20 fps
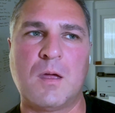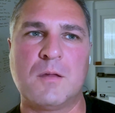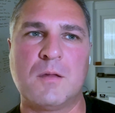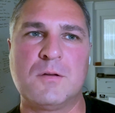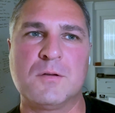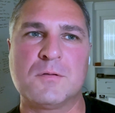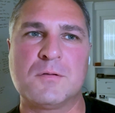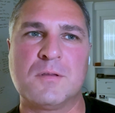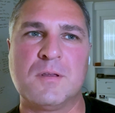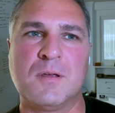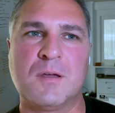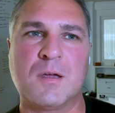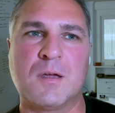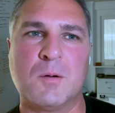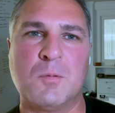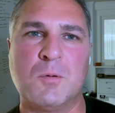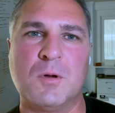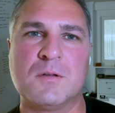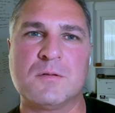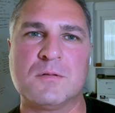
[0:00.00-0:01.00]
I just think I
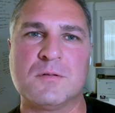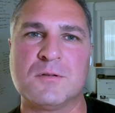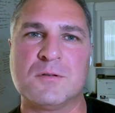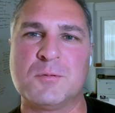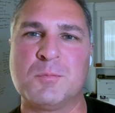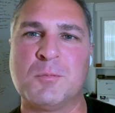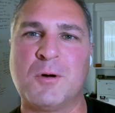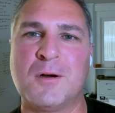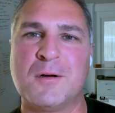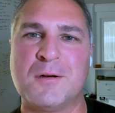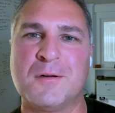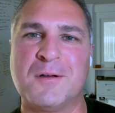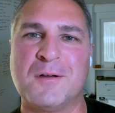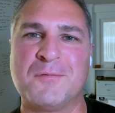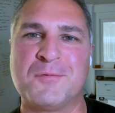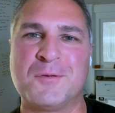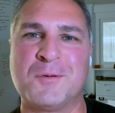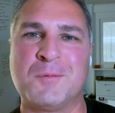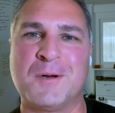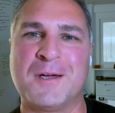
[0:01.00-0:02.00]
wasn't smart
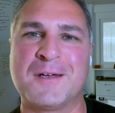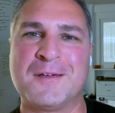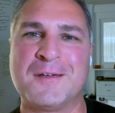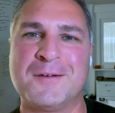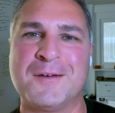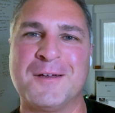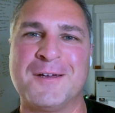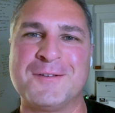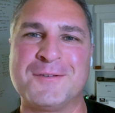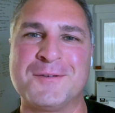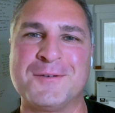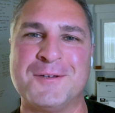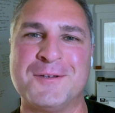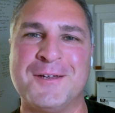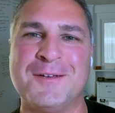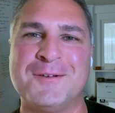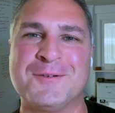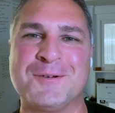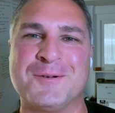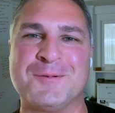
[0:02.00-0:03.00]
enough to recognize the
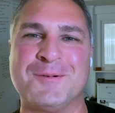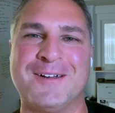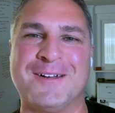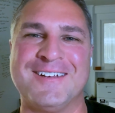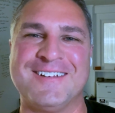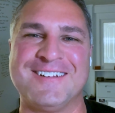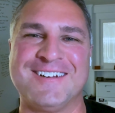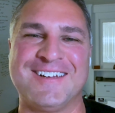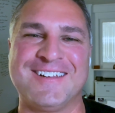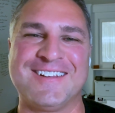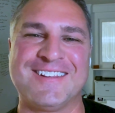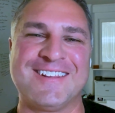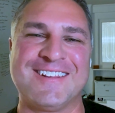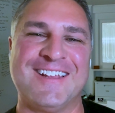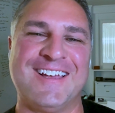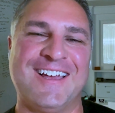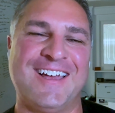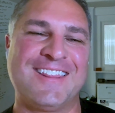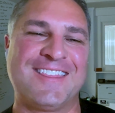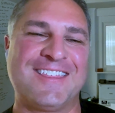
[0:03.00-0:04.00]
danger, Ryan. I
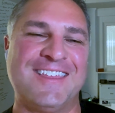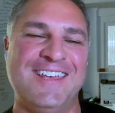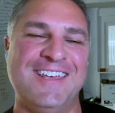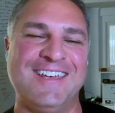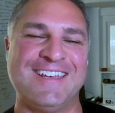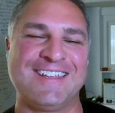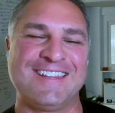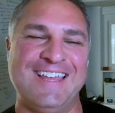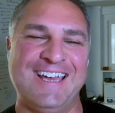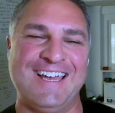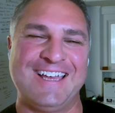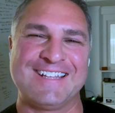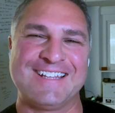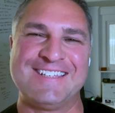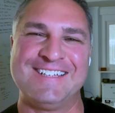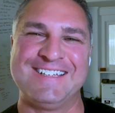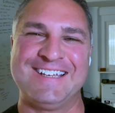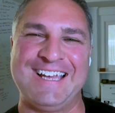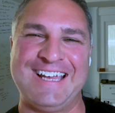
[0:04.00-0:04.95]
think